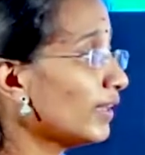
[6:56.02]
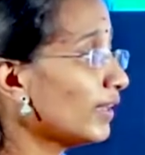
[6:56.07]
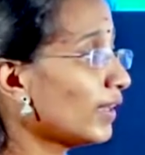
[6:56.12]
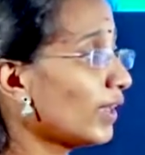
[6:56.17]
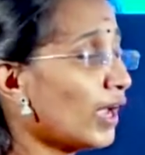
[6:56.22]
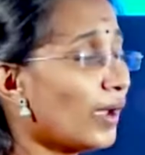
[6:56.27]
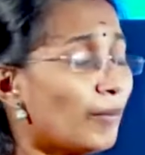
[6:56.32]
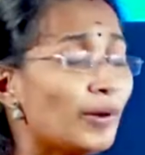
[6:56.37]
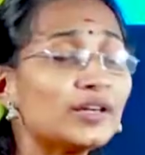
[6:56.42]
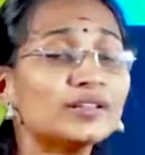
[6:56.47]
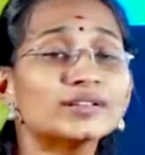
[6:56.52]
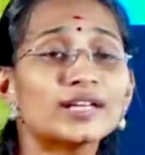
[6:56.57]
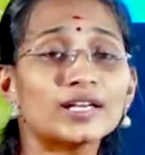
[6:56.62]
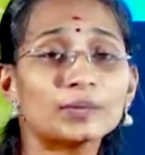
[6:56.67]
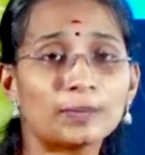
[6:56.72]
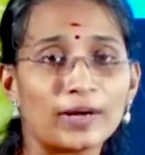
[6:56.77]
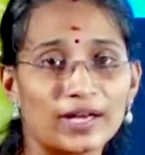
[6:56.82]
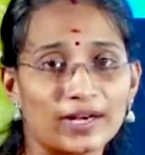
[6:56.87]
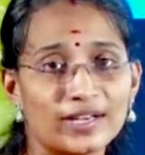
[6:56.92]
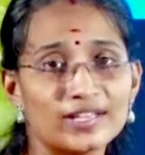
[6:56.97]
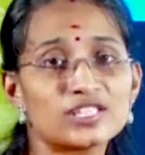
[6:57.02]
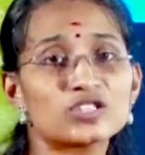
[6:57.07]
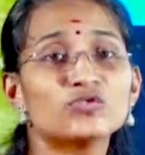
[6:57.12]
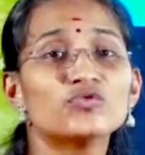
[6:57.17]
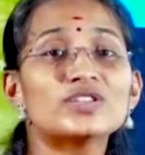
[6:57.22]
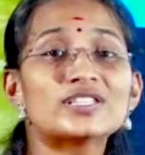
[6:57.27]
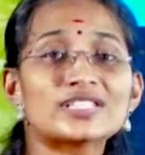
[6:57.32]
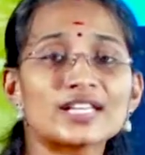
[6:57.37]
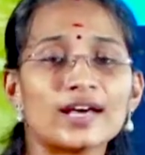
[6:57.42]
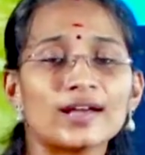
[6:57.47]
among that parallels,
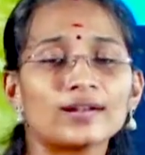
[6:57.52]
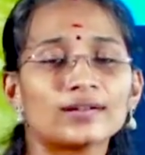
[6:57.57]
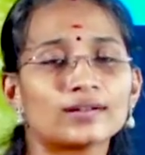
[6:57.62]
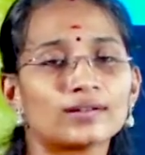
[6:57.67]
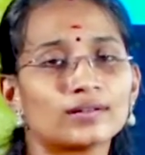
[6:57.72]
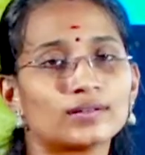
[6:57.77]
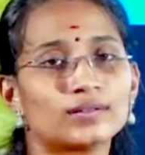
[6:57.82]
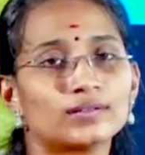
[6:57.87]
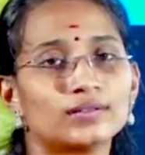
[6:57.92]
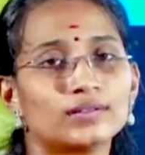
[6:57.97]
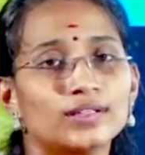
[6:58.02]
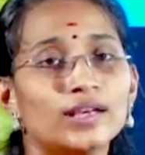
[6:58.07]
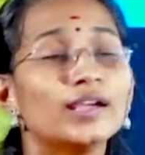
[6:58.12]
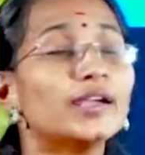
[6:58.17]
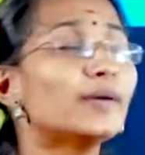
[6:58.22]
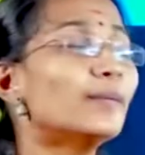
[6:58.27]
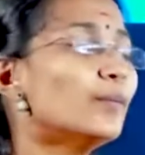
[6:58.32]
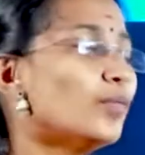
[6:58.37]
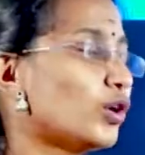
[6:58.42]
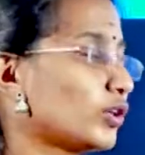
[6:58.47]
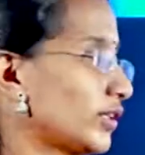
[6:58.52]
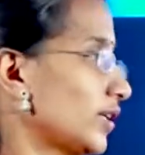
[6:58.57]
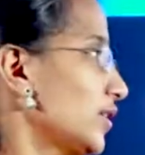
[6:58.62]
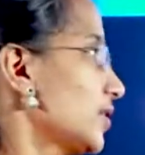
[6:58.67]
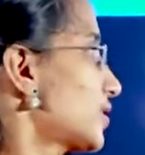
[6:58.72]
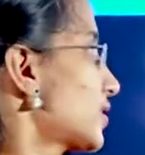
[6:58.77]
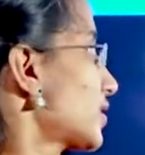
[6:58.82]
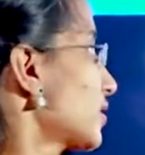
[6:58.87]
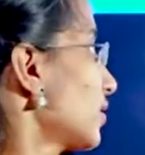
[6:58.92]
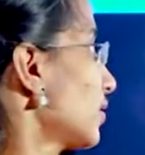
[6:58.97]
which are the
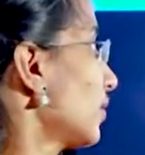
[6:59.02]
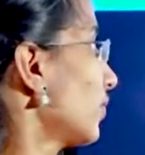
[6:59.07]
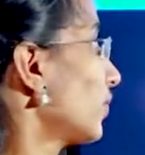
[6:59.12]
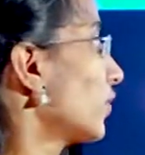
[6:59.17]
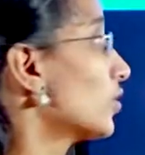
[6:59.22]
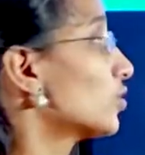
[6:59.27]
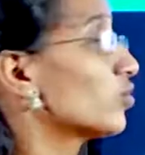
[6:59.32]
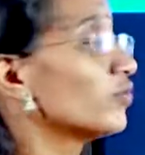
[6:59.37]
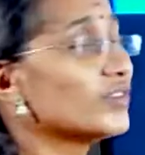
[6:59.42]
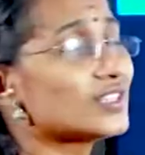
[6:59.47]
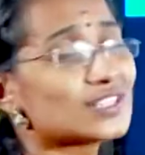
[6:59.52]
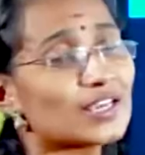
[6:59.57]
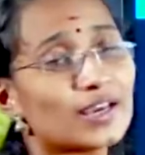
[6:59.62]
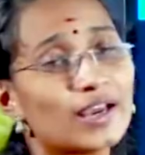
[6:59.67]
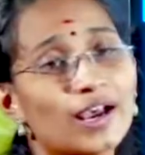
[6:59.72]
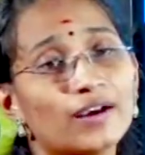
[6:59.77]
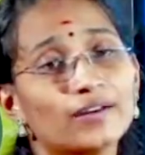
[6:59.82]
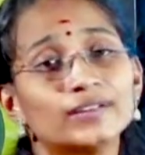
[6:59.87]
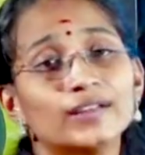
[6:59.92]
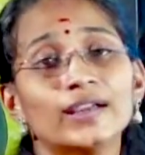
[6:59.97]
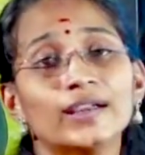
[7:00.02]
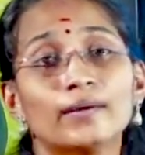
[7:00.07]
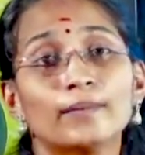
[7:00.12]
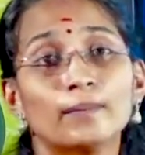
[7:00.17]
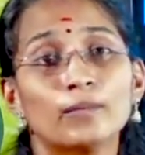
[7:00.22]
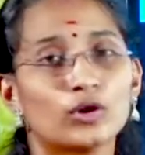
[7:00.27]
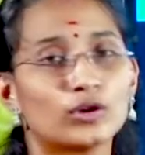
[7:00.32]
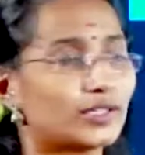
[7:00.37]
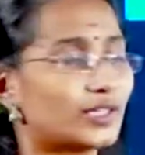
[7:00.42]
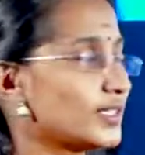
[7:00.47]
importance? So which are have the
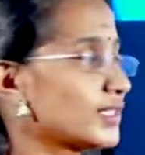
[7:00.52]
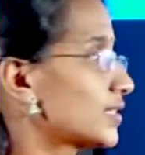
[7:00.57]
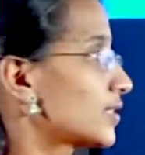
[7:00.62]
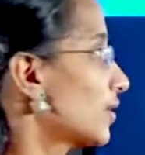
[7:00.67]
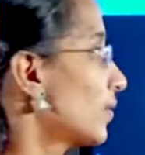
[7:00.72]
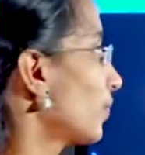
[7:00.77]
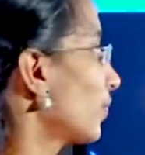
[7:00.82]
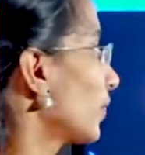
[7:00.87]
importance?